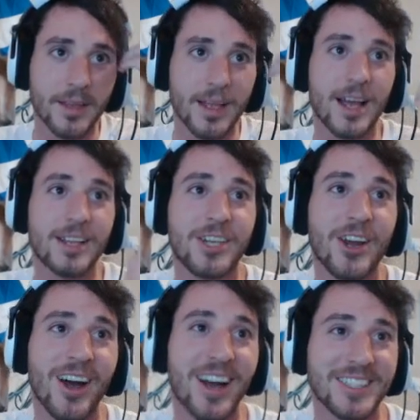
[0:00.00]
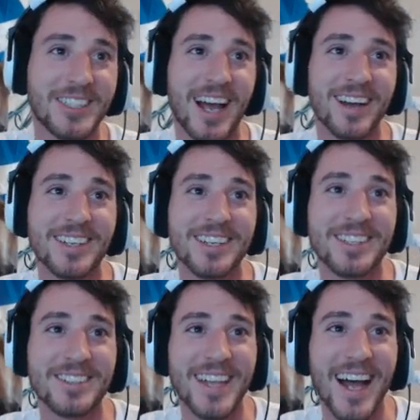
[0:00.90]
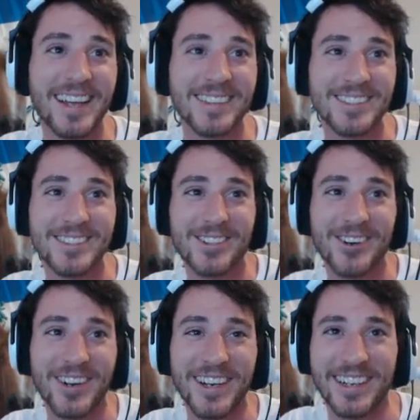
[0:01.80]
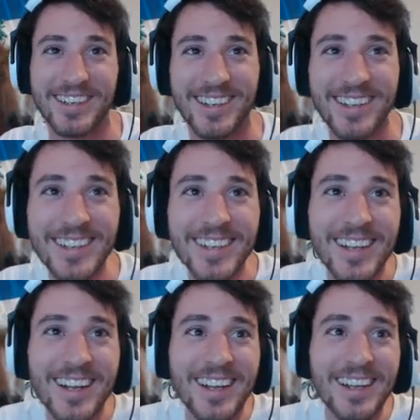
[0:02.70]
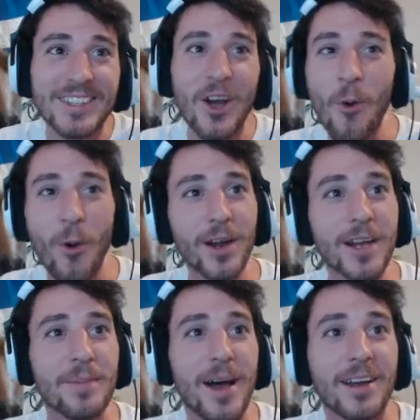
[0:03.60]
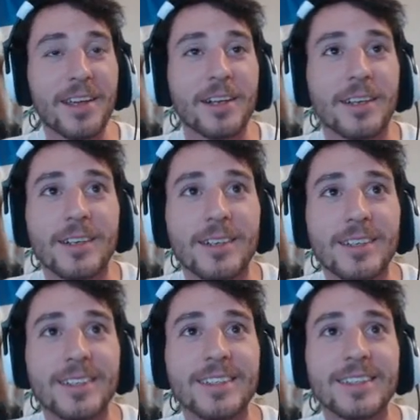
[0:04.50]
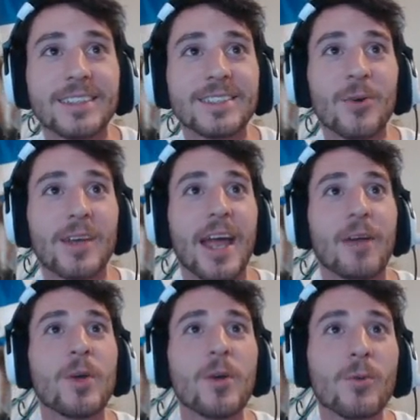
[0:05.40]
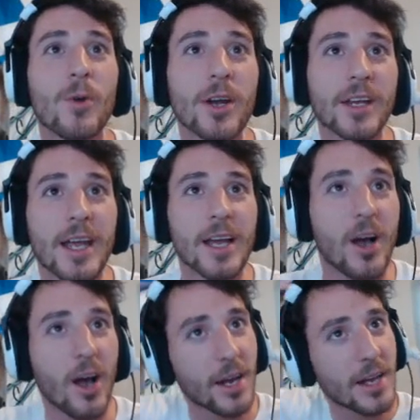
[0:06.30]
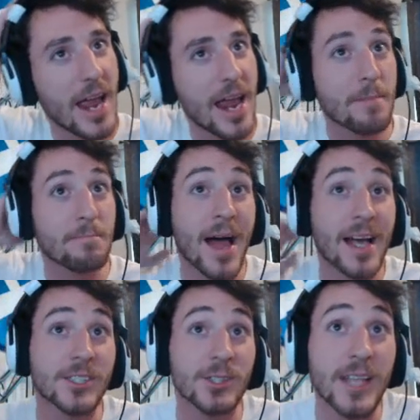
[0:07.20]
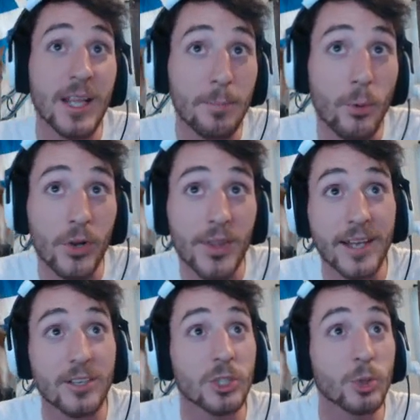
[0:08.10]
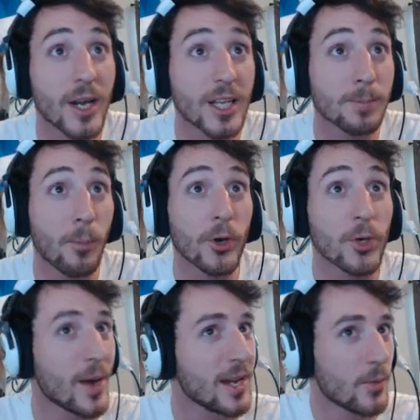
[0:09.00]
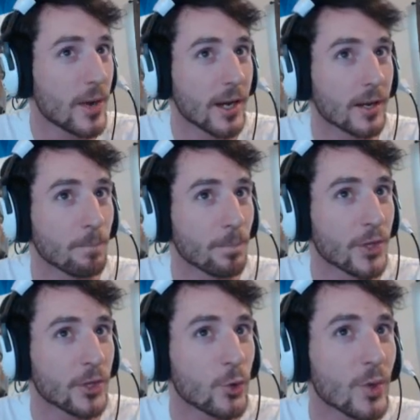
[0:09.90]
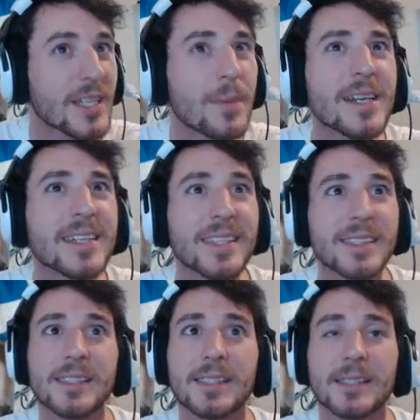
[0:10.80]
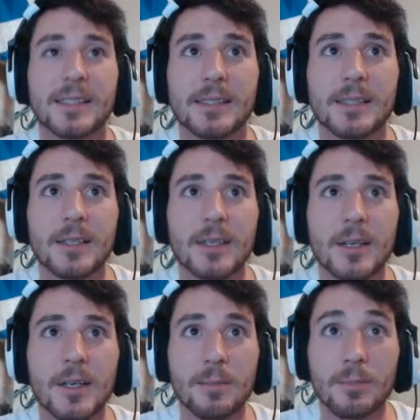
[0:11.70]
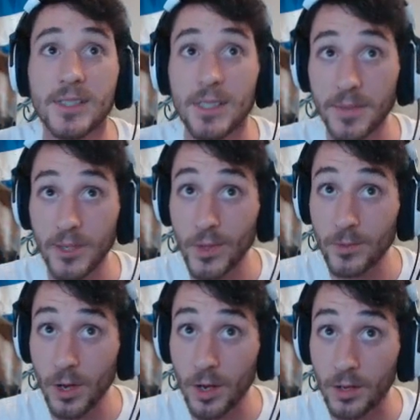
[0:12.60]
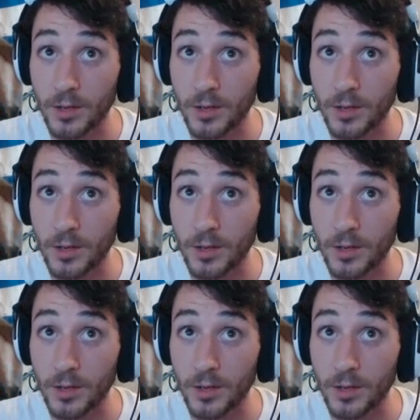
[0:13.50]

Josh, how did you die in the tutorial? Don't worry about it. It's okay. We were working on a master teleporter that could transport you anywhere to unlimited distances. But something went wrong.